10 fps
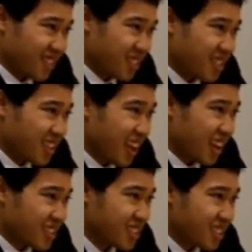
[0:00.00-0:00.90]
you can
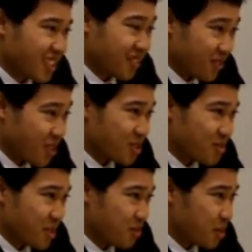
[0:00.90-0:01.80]
actually
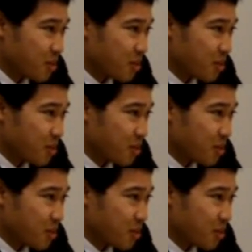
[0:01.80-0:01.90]
converse with them.